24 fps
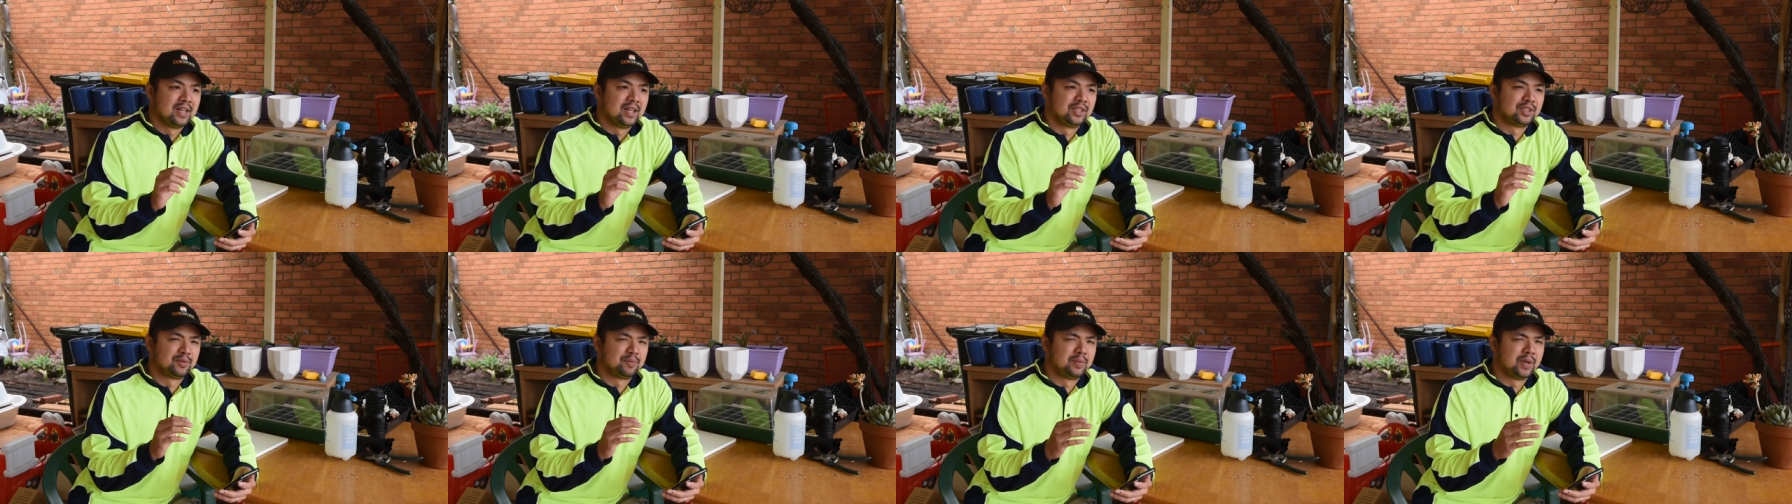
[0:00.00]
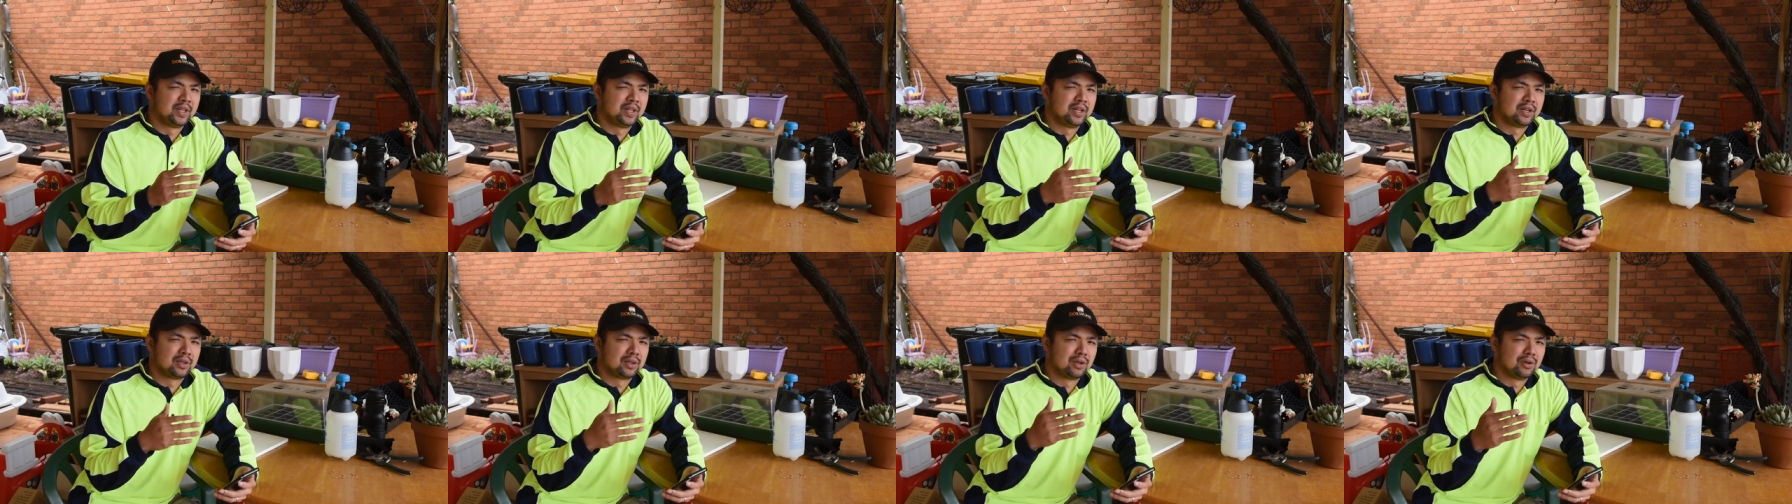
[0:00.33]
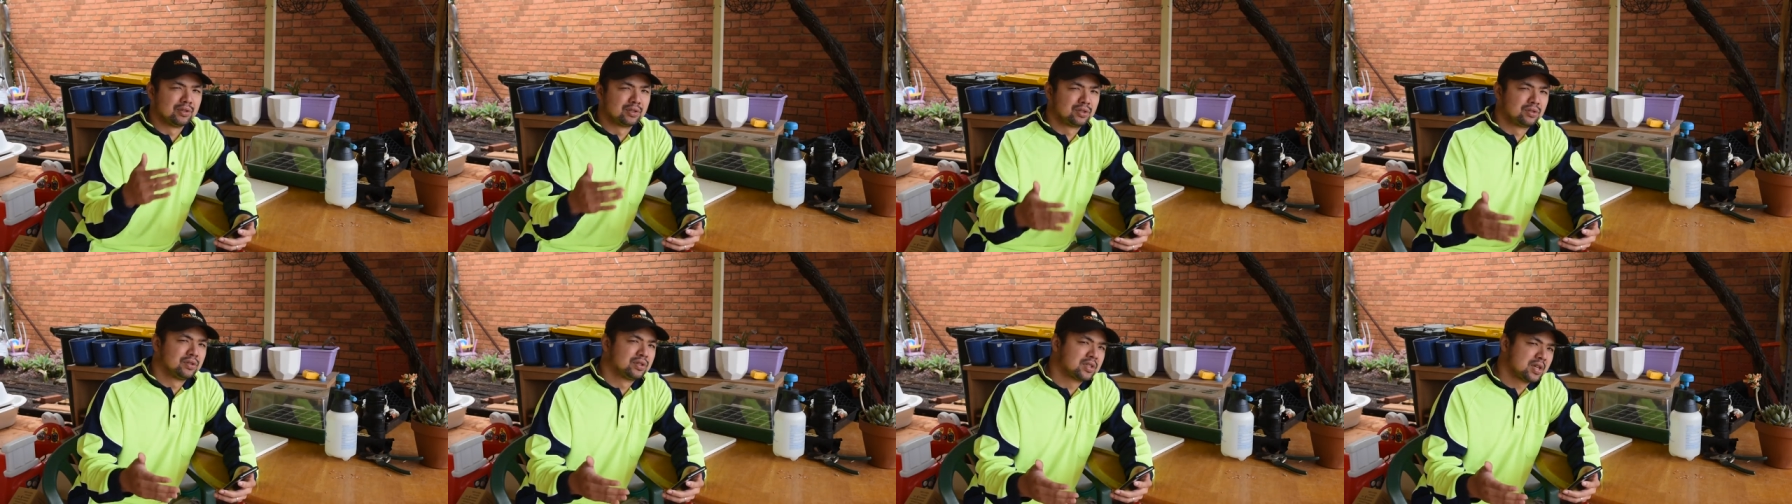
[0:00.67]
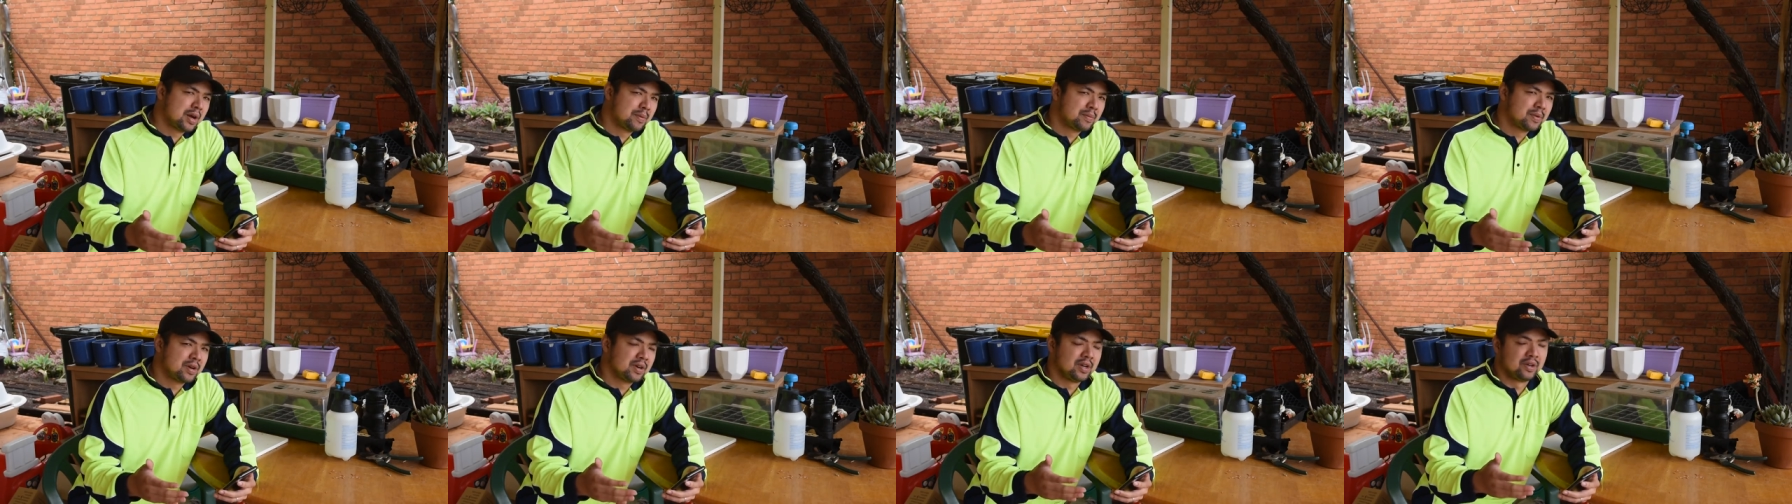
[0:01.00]
it's pretty close to
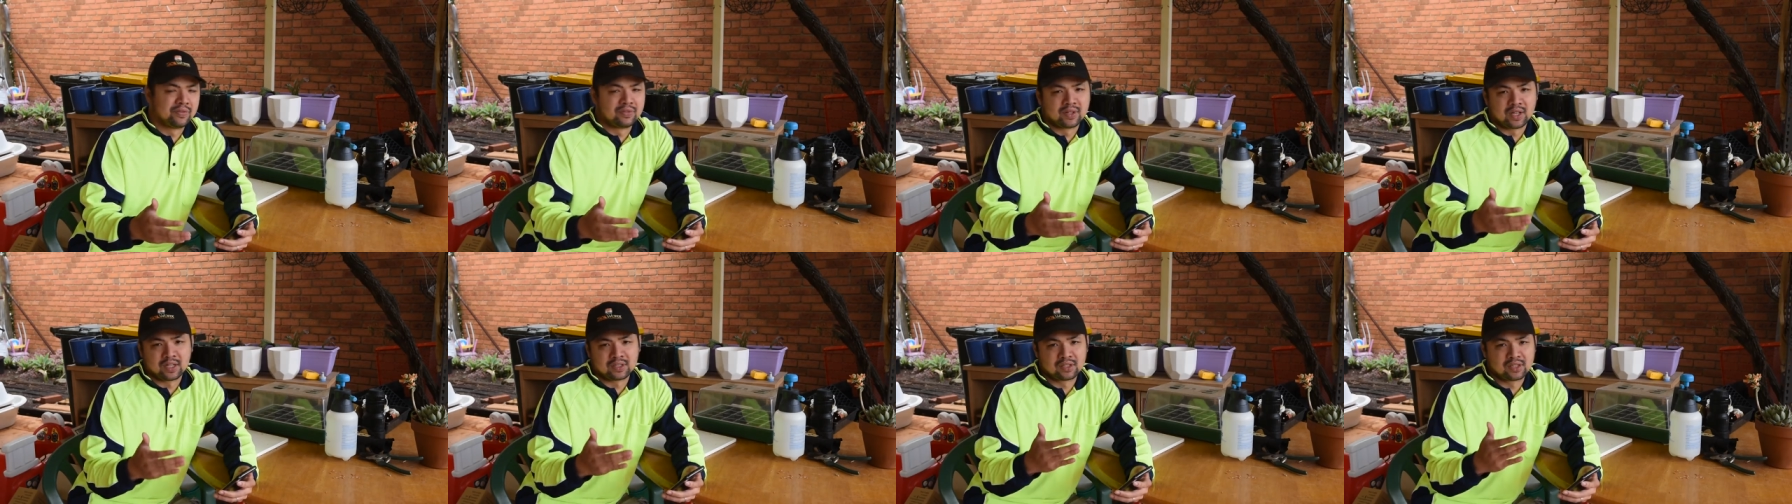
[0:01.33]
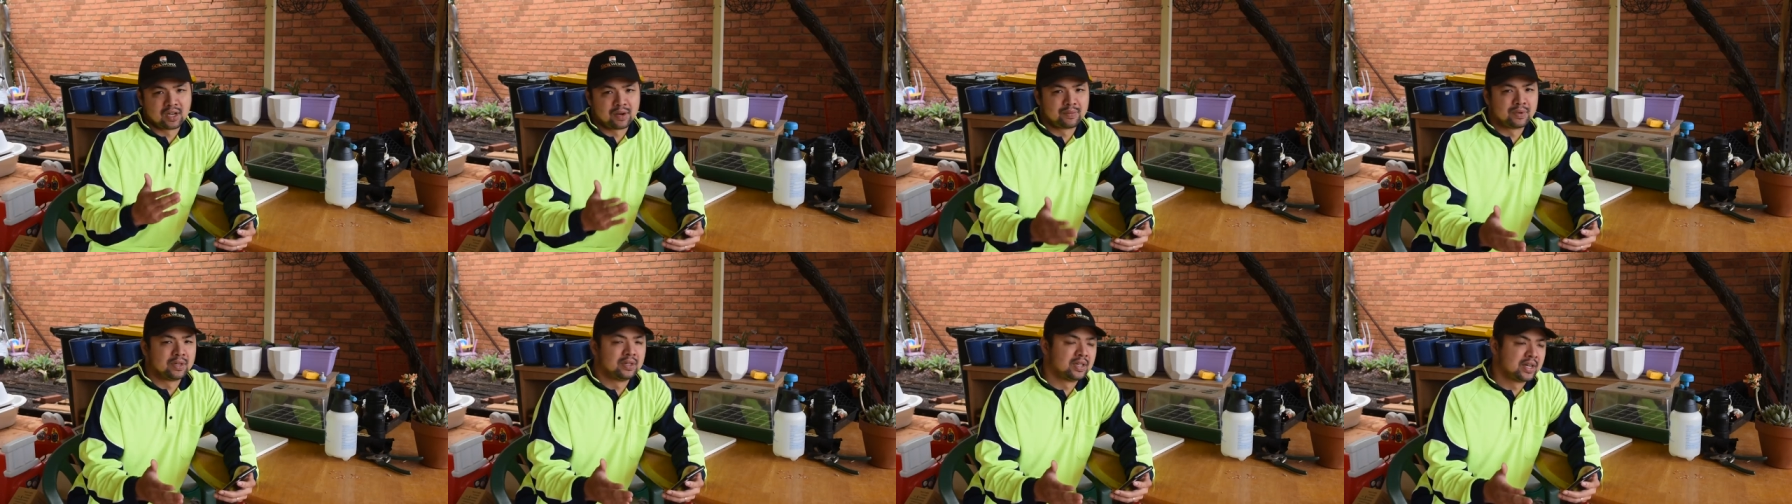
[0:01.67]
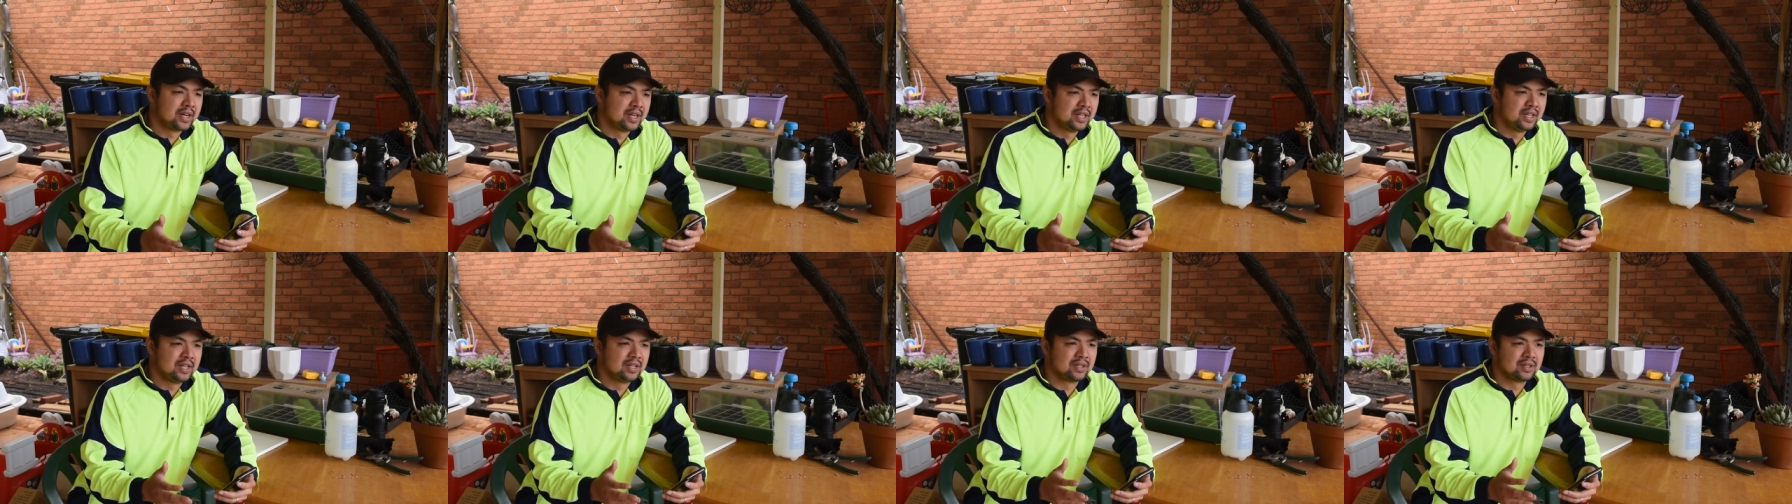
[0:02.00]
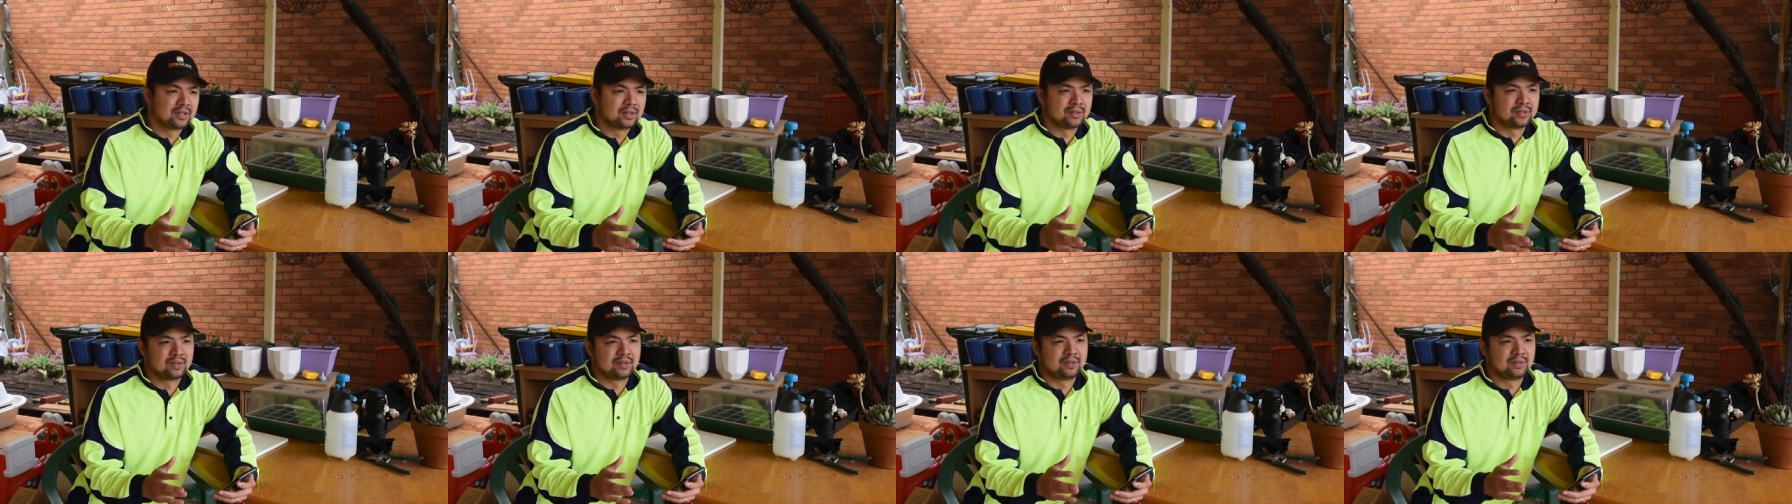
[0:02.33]
summer if not summer already
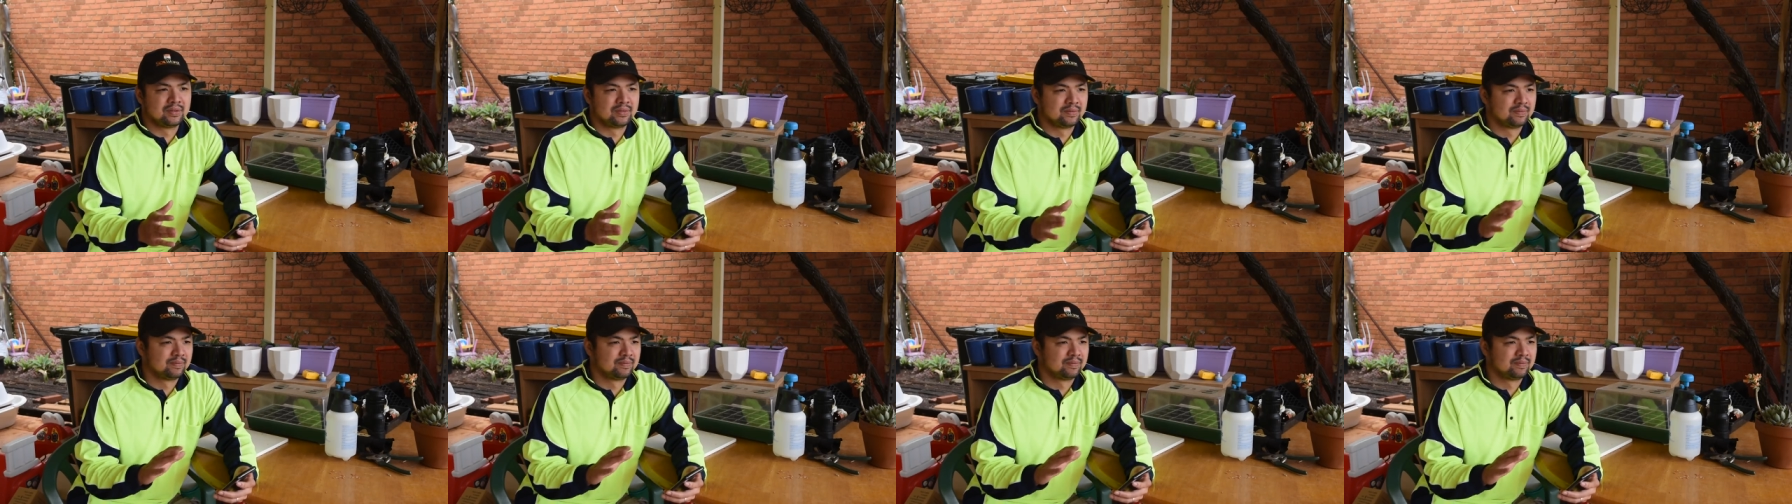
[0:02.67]
so